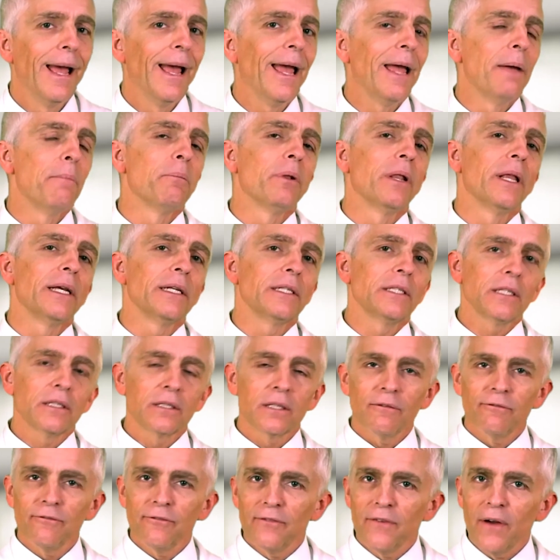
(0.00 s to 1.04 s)
and places
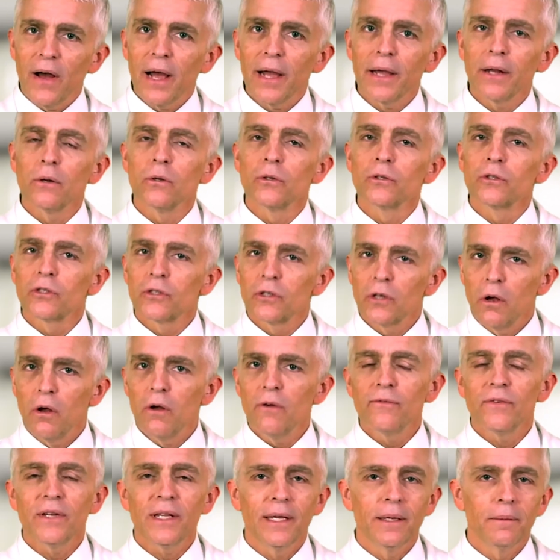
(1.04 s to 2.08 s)
a final
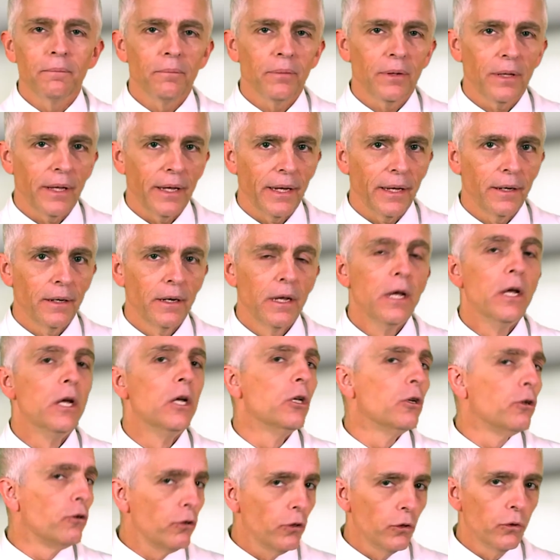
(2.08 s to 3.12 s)
soft implant
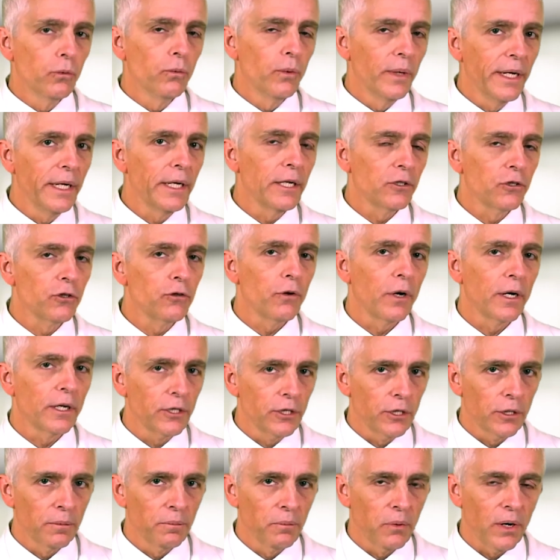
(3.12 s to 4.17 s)
to
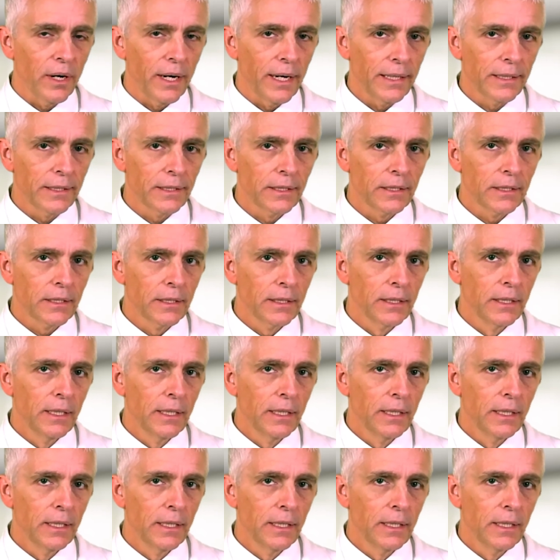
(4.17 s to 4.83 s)
reconstruct your breast.